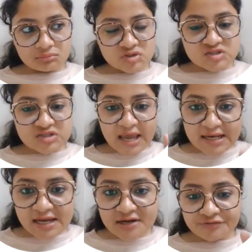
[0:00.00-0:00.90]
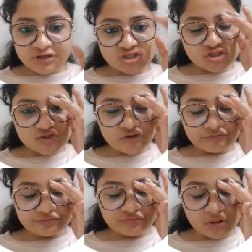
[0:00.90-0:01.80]
salient features
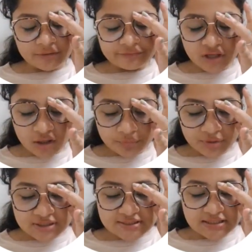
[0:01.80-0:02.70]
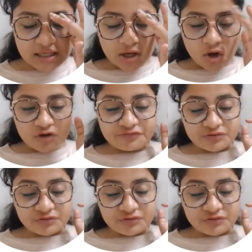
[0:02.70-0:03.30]
of fingerprints, or